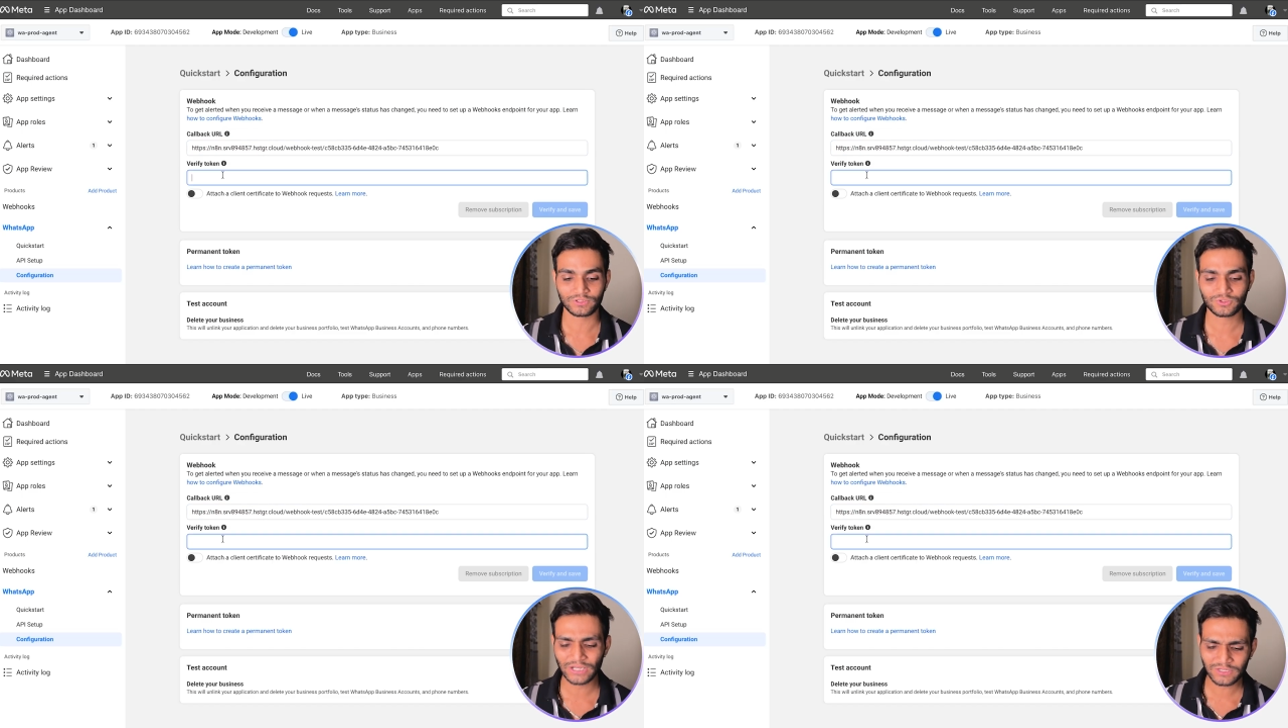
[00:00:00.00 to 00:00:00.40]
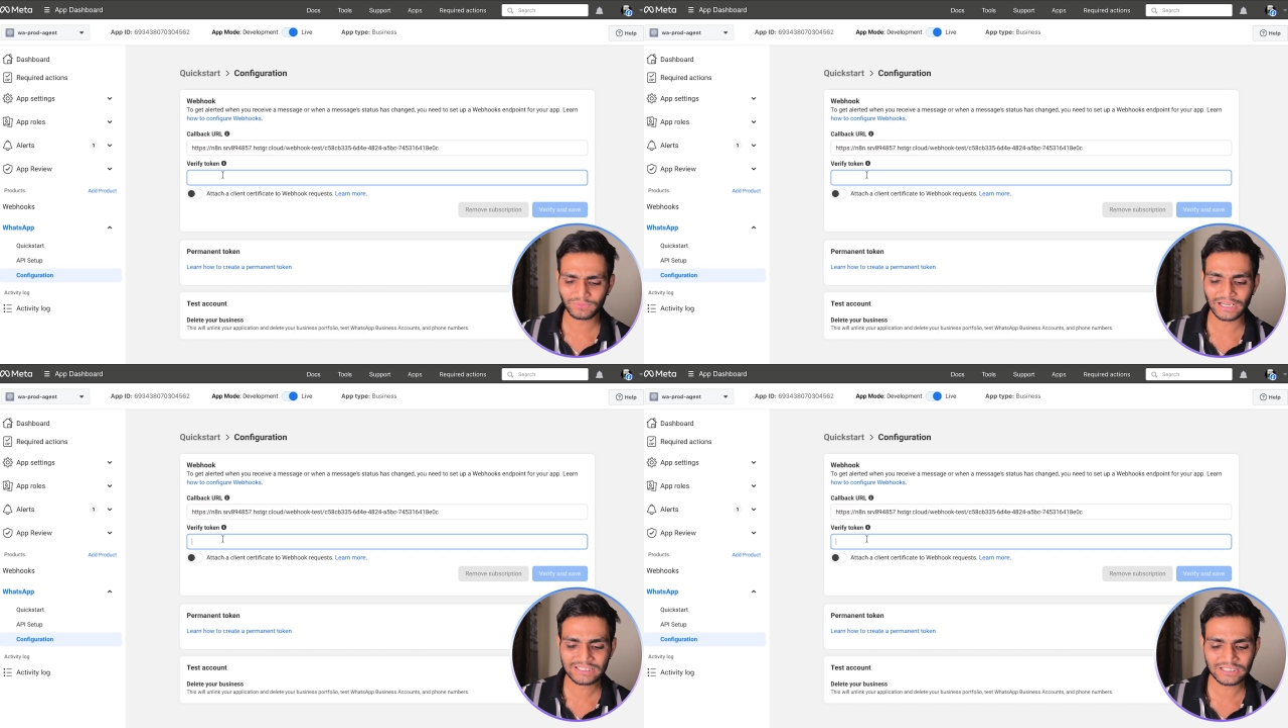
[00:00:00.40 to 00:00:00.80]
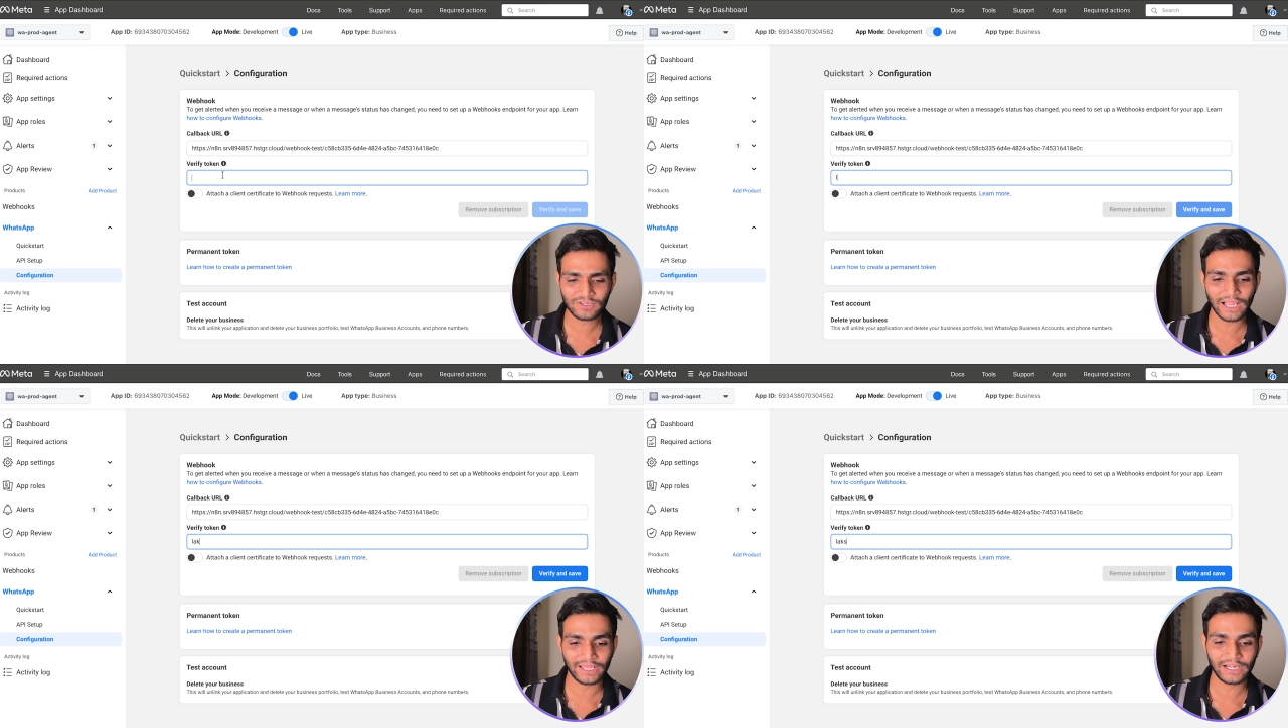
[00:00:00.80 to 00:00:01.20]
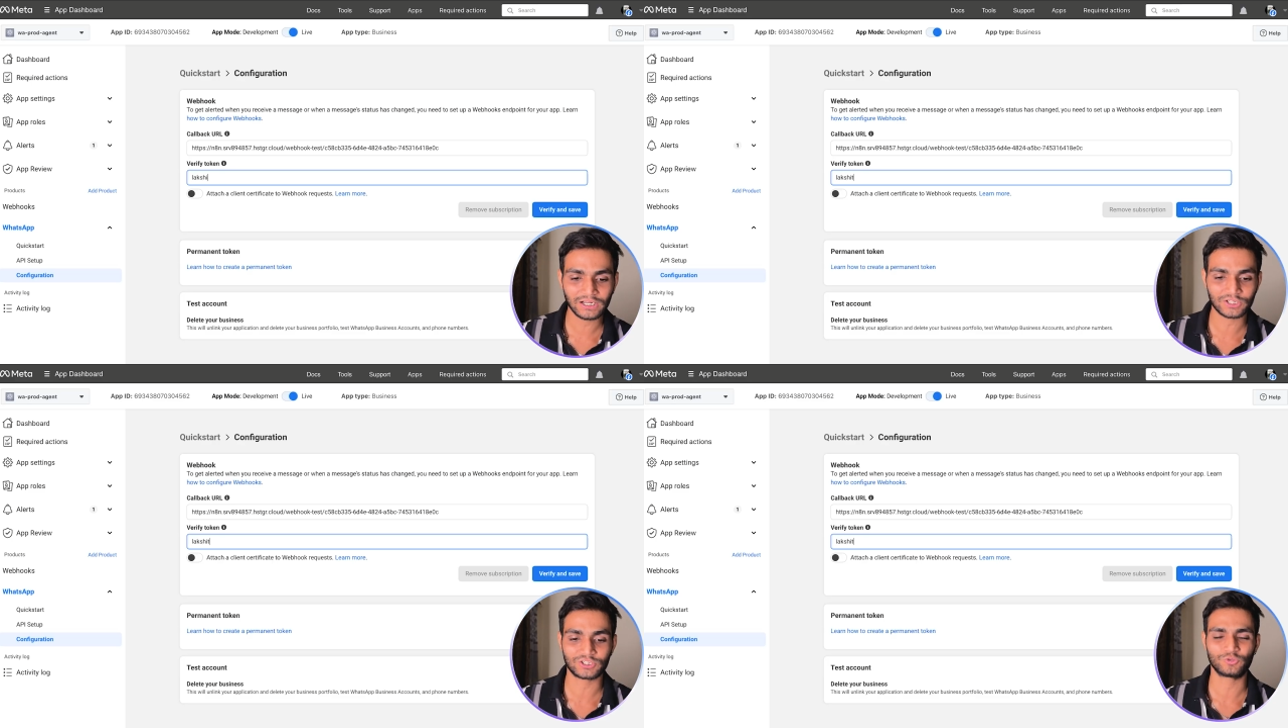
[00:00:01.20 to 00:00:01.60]
So let, let's say I write
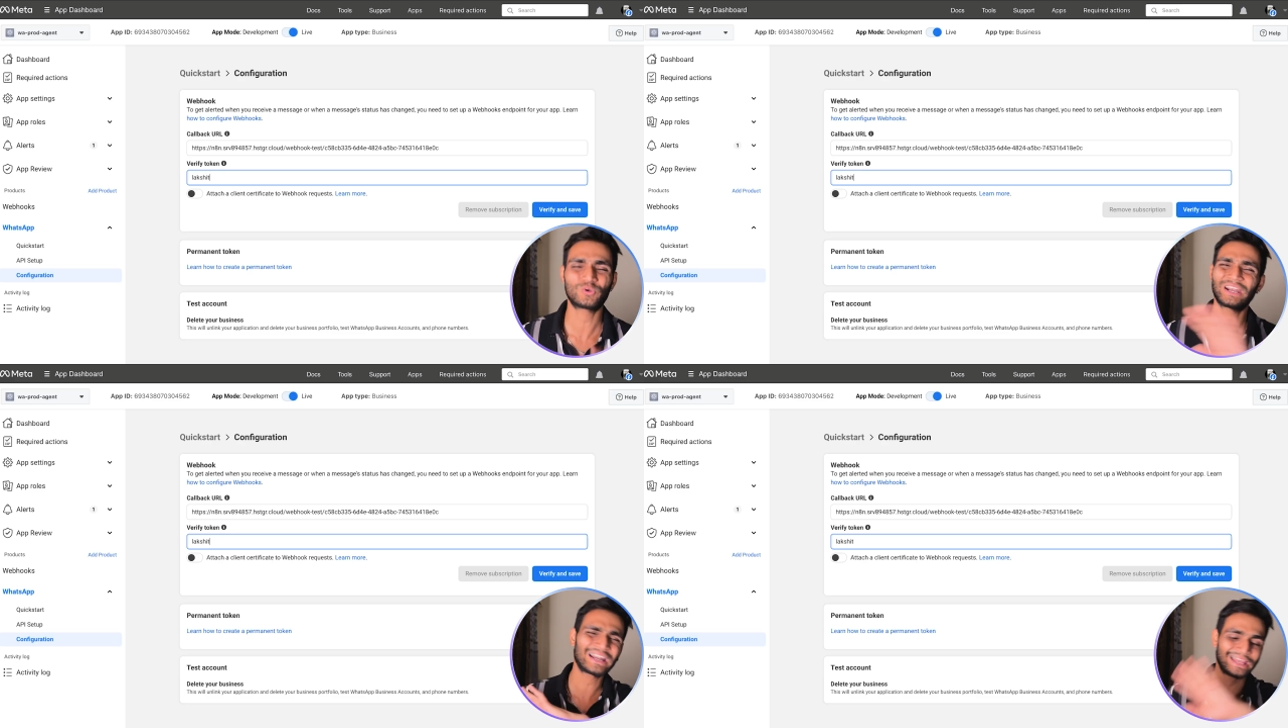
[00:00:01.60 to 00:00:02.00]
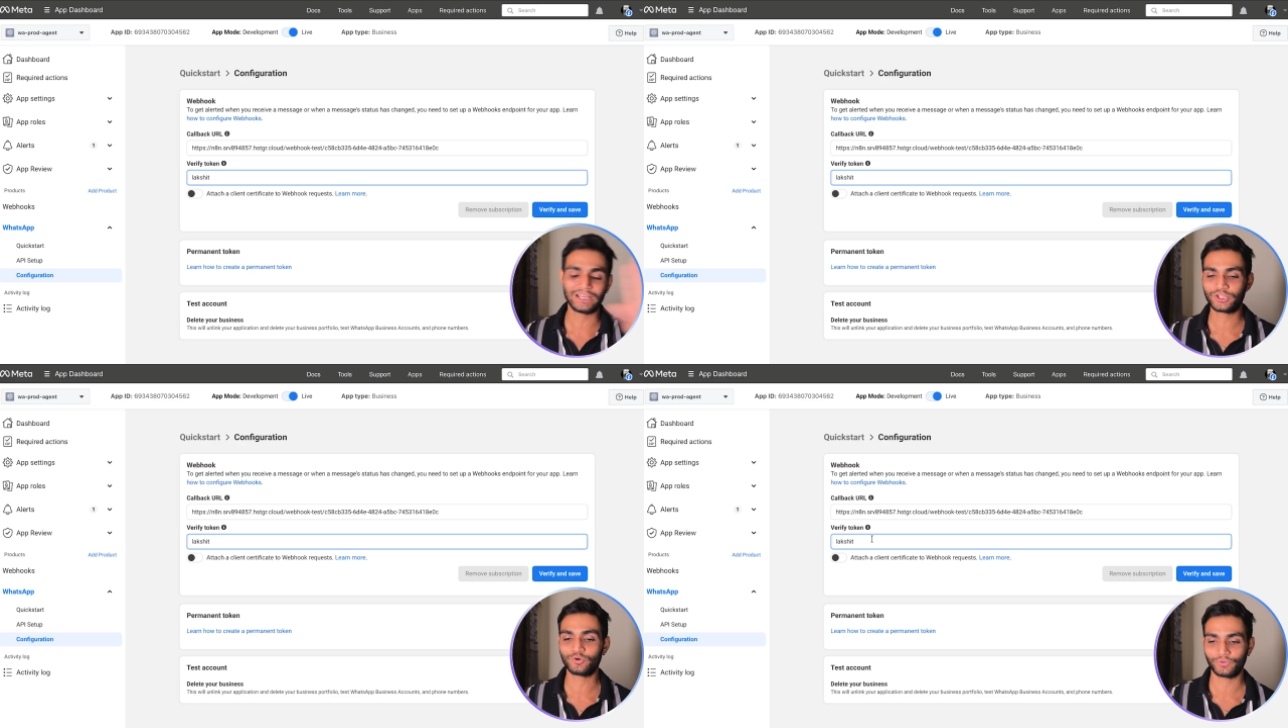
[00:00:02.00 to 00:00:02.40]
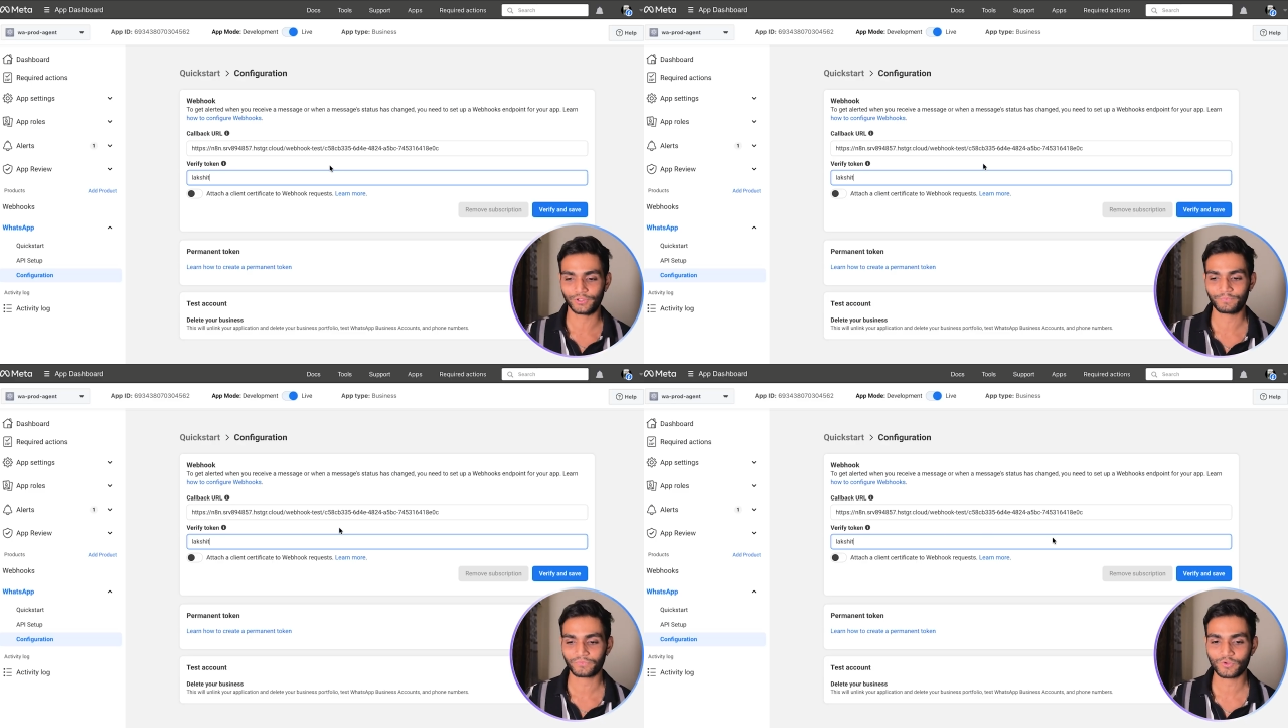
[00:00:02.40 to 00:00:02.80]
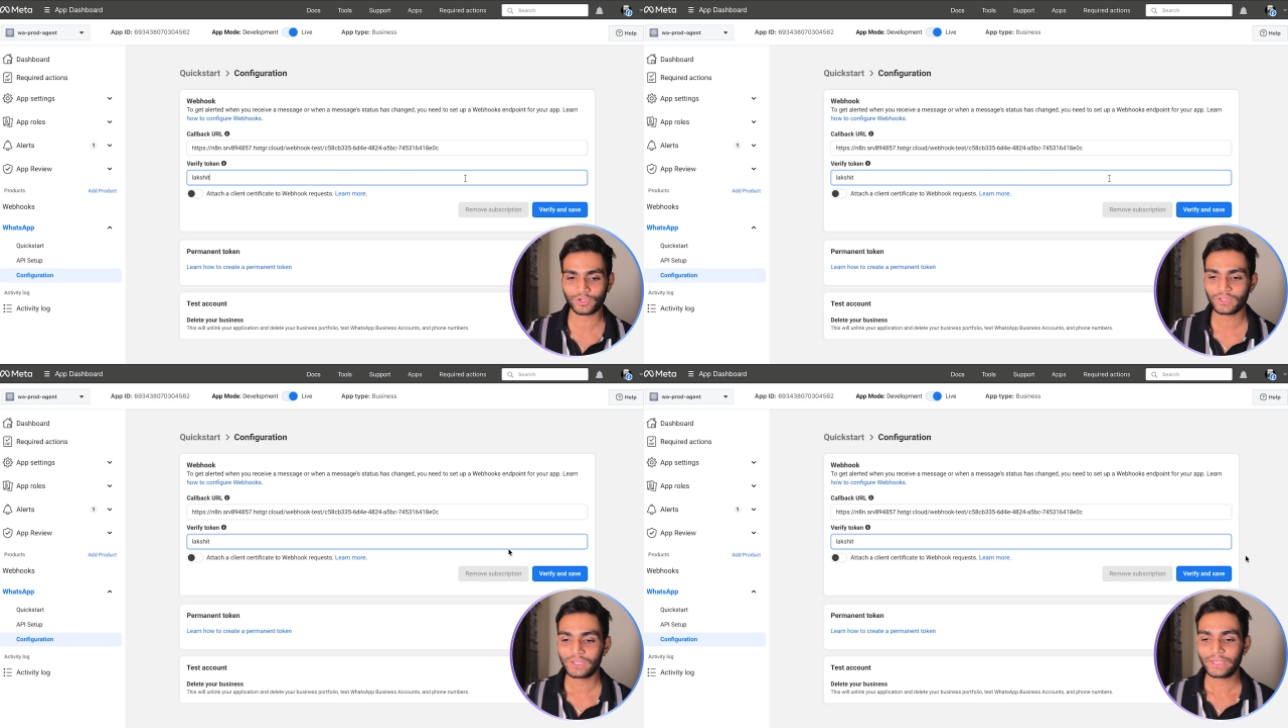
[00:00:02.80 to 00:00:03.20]
Lakshit, you can add anything over here, okay?